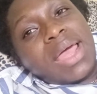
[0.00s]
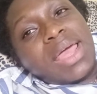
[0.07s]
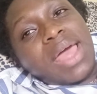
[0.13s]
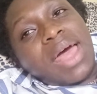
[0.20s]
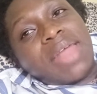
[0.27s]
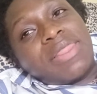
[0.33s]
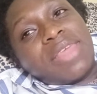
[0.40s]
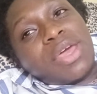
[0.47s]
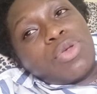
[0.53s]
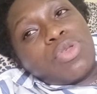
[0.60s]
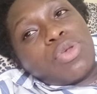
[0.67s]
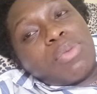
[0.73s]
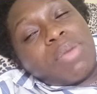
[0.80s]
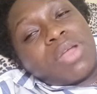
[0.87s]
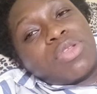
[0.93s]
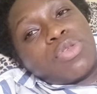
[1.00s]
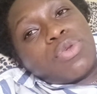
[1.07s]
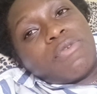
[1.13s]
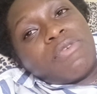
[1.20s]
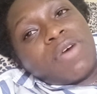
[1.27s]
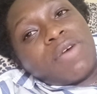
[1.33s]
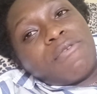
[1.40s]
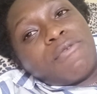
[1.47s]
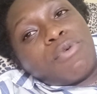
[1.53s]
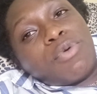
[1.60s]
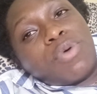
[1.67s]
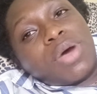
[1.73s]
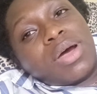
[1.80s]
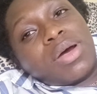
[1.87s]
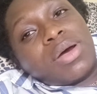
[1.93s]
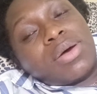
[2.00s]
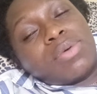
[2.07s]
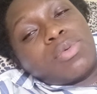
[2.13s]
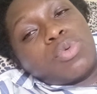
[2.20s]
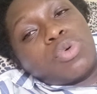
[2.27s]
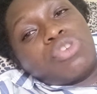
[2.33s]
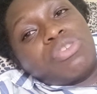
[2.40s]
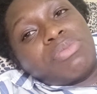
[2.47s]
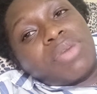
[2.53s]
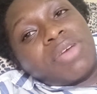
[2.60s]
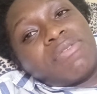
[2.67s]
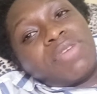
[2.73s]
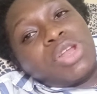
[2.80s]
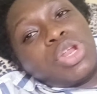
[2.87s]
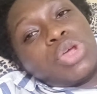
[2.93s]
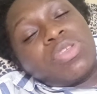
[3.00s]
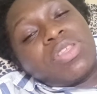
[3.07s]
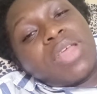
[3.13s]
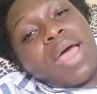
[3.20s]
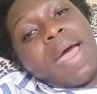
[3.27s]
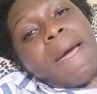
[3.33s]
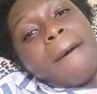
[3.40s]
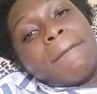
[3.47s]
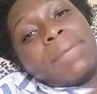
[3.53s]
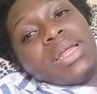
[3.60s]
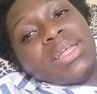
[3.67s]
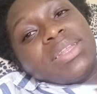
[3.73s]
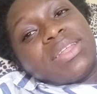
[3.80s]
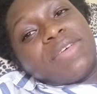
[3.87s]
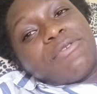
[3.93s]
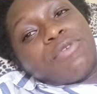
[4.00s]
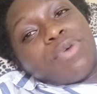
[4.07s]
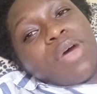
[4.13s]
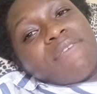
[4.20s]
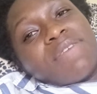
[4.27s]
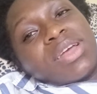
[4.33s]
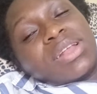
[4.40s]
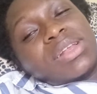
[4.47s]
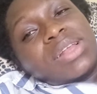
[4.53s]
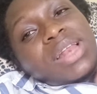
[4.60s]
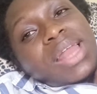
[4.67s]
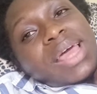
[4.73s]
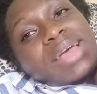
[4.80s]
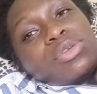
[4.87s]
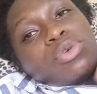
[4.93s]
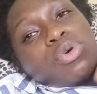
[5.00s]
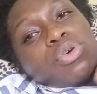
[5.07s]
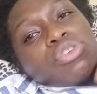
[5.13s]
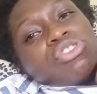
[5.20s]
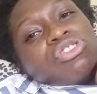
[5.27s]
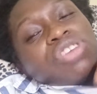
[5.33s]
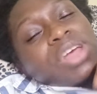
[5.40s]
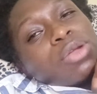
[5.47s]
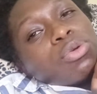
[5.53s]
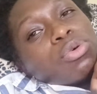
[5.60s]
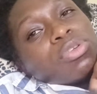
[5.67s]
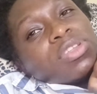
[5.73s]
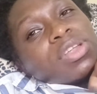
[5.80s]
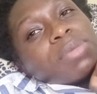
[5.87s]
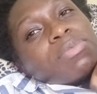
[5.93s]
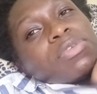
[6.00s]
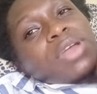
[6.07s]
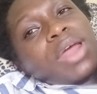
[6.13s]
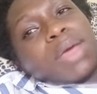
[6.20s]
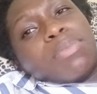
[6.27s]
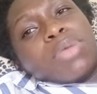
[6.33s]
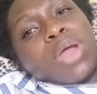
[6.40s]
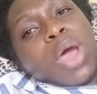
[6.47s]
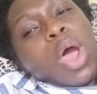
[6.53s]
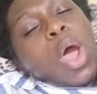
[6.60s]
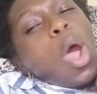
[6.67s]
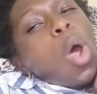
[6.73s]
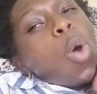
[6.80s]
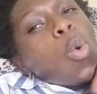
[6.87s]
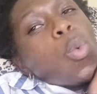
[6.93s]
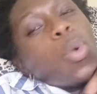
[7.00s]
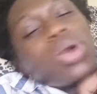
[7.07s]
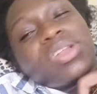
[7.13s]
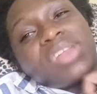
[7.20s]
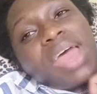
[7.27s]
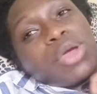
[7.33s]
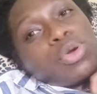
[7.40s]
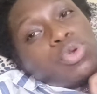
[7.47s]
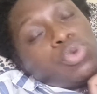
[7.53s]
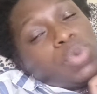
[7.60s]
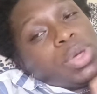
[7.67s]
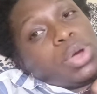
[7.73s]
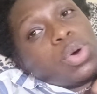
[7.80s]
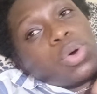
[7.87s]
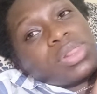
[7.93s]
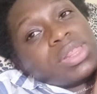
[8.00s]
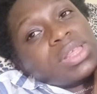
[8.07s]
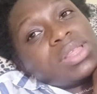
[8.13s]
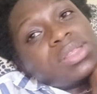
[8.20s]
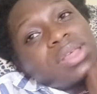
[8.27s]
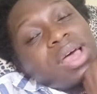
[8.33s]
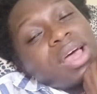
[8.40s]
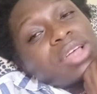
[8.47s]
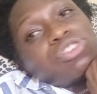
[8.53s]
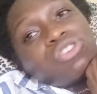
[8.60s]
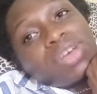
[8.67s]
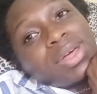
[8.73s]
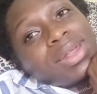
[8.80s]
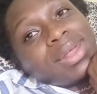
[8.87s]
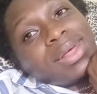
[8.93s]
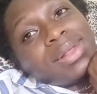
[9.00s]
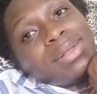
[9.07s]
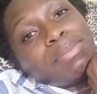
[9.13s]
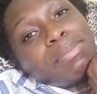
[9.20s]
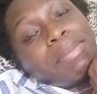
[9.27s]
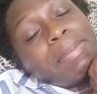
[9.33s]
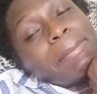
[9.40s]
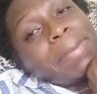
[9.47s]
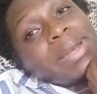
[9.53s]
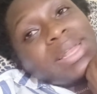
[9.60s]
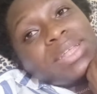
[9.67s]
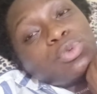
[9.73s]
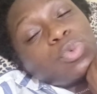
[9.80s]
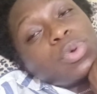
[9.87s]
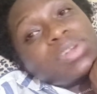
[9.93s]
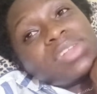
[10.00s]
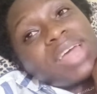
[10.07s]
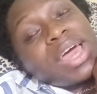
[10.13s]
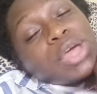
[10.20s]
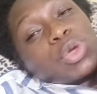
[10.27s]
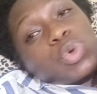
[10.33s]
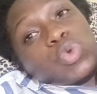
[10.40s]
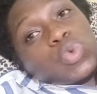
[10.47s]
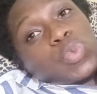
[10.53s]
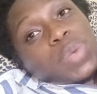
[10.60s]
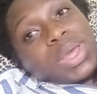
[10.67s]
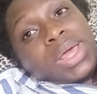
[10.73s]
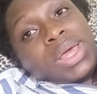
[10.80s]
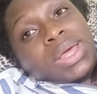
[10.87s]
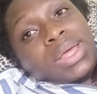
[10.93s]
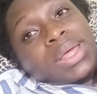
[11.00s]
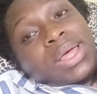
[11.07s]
yeah, thank you so much so far for watching my videos. Please, if you haven't liked or shared or subscribed, what are you doing on this channel? Please, what are you doing?